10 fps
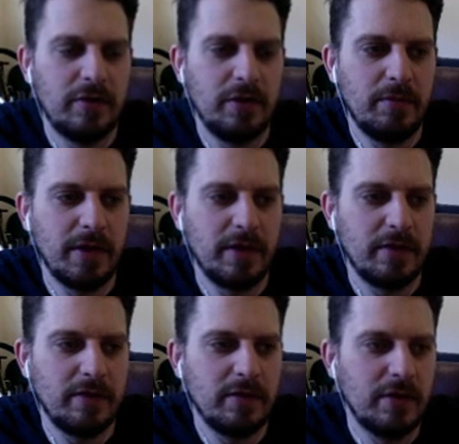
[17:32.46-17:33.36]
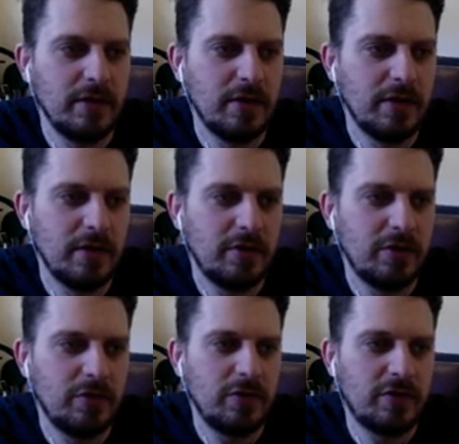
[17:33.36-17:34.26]
how Mike is. Let's go
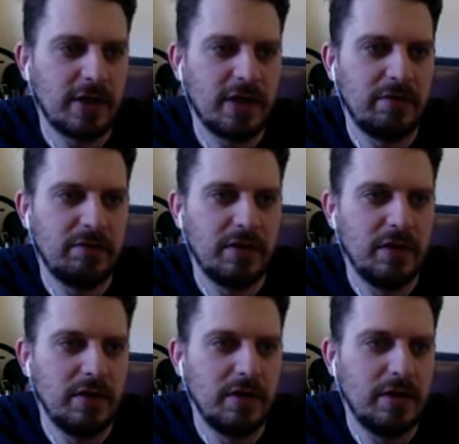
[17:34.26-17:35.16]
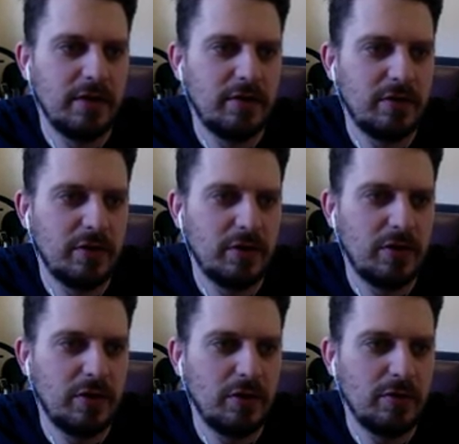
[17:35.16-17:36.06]
to staff. Let's
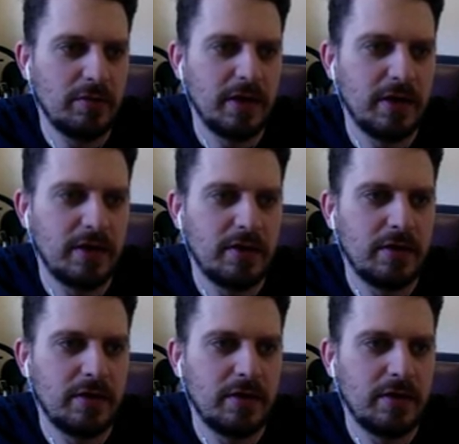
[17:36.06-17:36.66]
go to Mike.